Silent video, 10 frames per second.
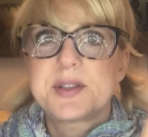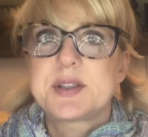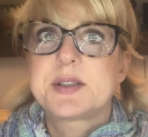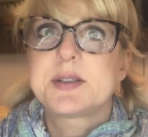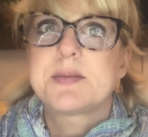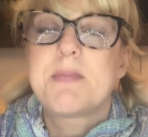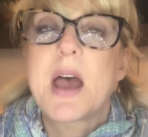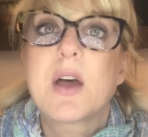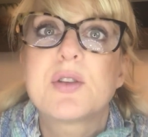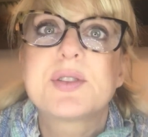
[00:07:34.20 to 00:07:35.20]

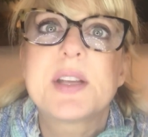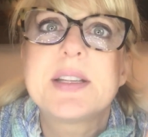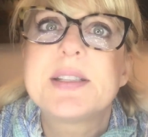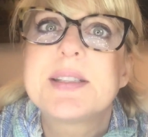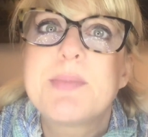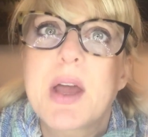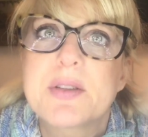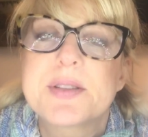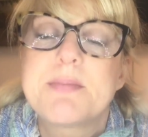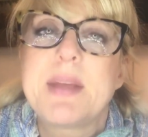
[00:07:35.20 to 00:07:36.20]

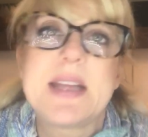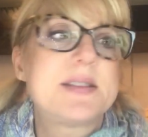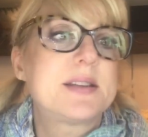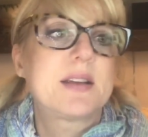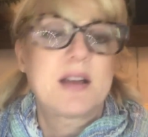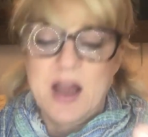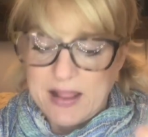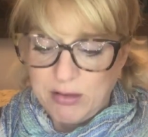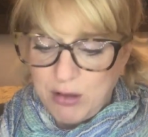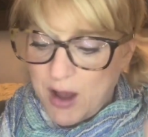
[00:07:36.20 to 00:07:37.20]
smells amazing. I
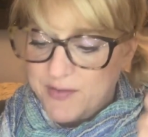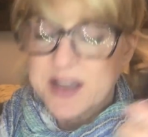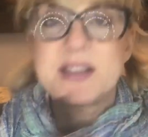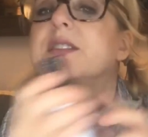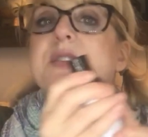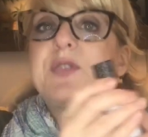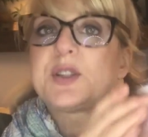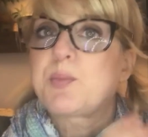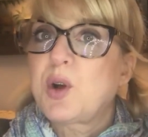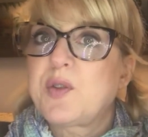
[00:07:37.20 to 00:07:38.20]
love it. This fits
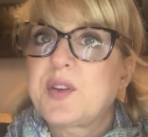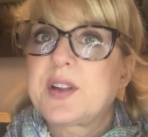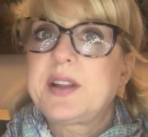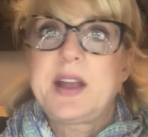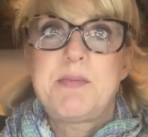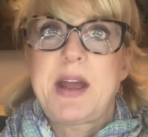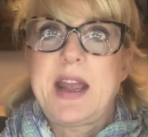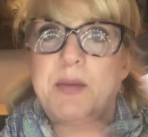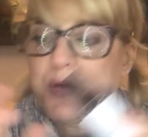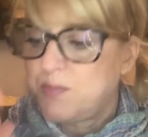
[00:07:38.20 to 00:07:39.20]
perfectly in my
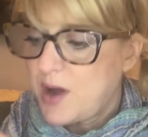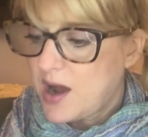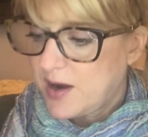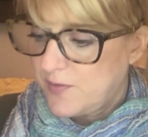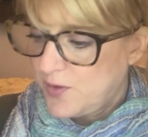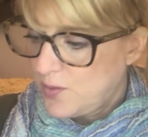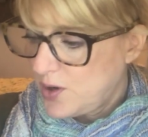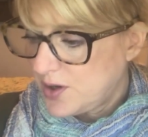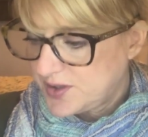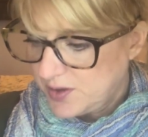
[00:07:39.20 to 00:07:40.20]
apron pocket for
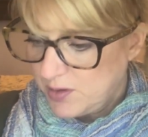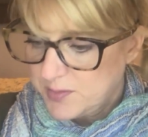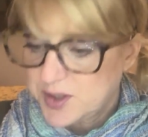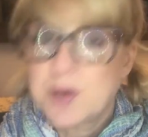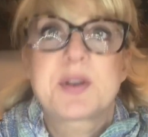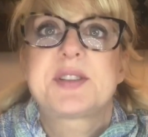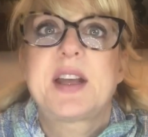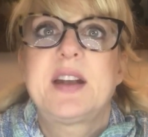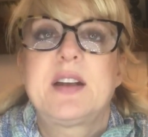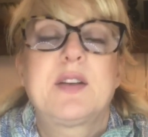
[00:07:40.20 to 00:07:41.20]
work, so I'm so
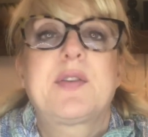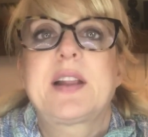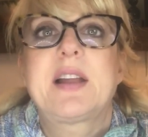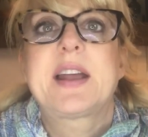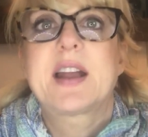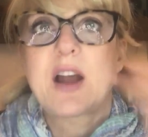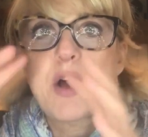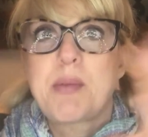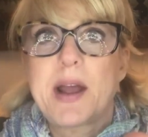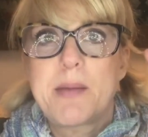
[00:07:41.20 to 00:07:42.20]
excited, and if I like it, I'll
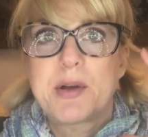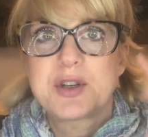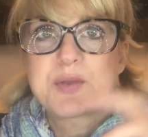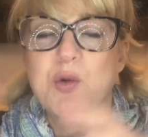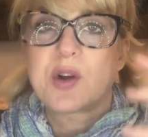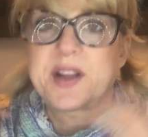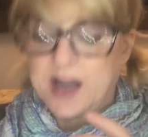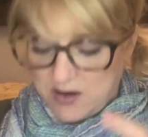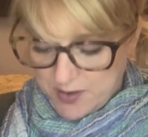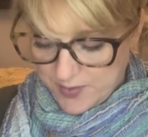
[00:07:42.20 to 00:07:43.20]
buy a bunch more to
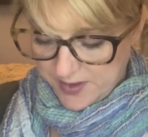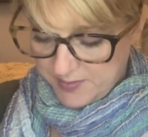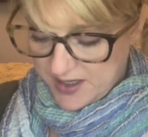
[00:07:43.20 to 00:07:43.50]
carry with me.